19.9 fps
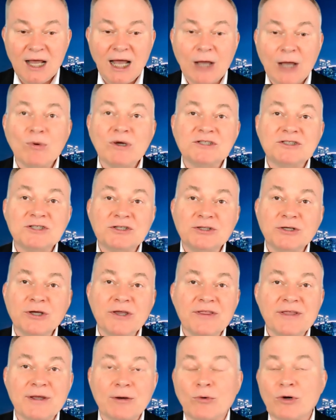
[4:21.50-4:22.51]
I want to tell
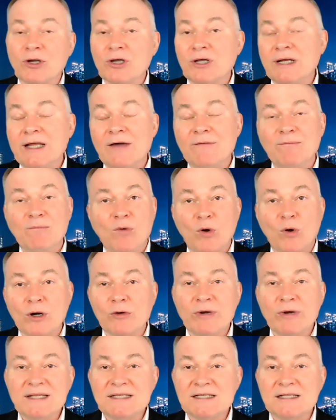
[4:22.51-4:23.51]
you that we're going to have more
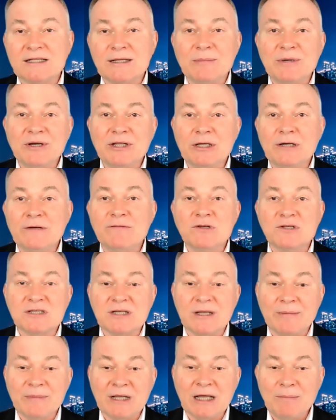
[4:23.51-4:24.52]
great celebrity interviews
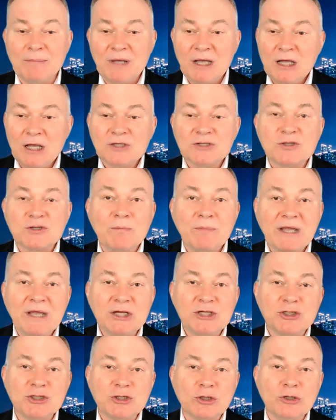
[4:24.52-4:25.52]
coming up, so
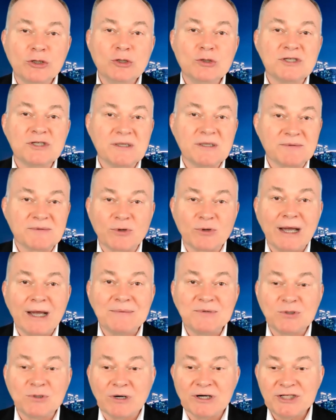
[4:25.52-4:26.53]
make sure you
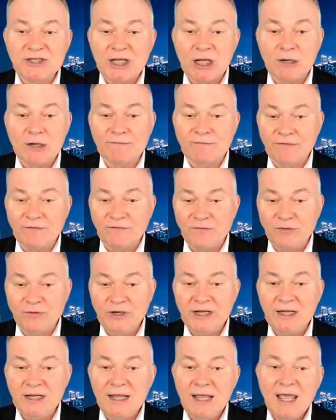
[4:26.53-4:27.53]
subscribe to our channel for
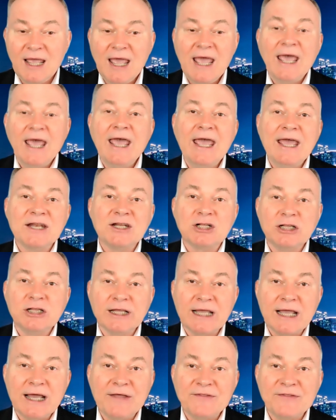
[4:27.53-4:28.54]
free and
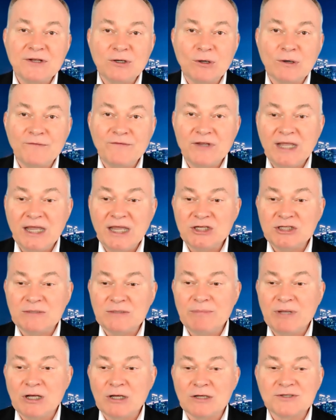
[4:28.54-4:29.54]
click on the
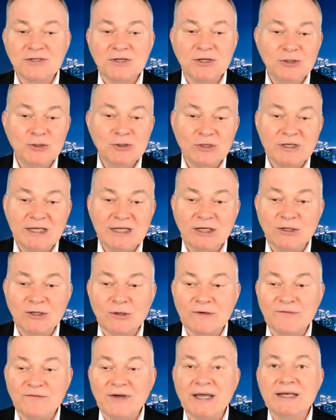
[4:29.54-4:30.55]
notification bell so you can get
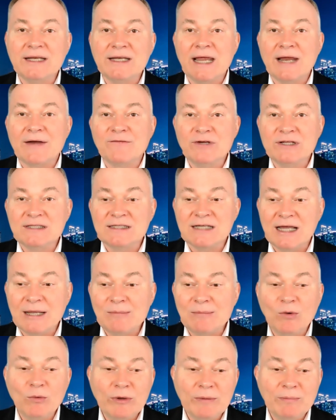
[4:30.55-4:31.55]
notified every
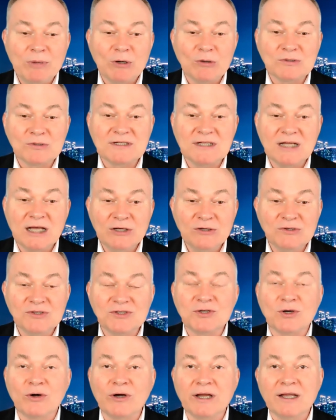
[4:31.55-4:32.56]
time we post a new
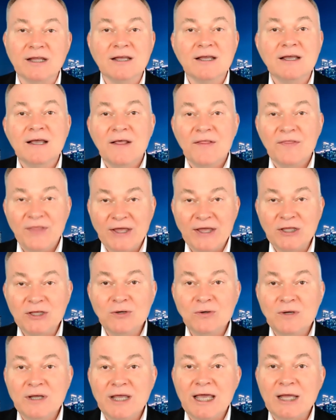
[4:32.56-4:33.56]
story. Thank
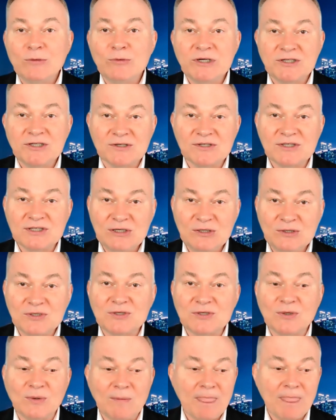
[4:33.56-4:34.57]
you, and we shall see you
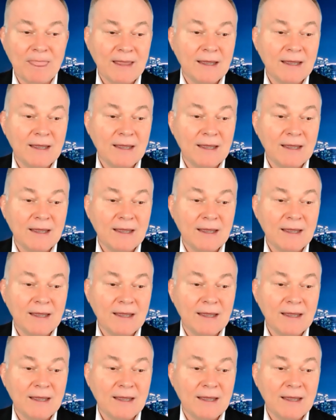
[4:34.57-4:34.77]
soon.